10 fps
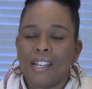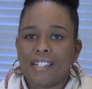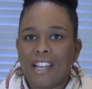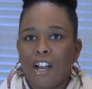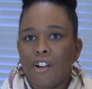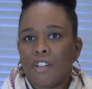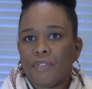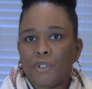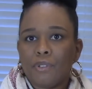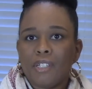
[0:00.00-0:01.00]
Now, if
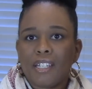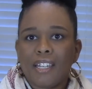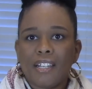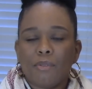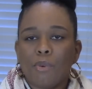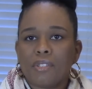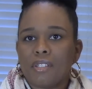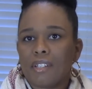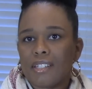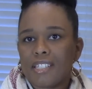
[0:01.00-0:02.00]
you're want to
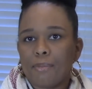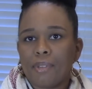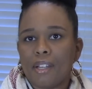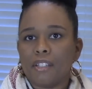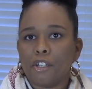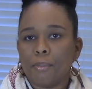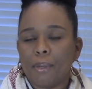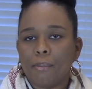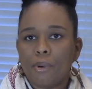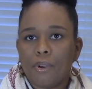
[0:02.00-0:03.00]
look at something a little
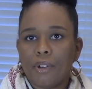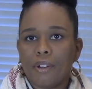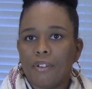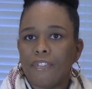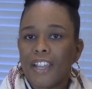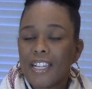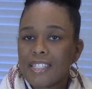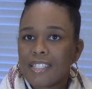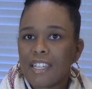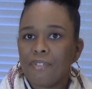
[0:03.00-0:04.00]
bit more fancy,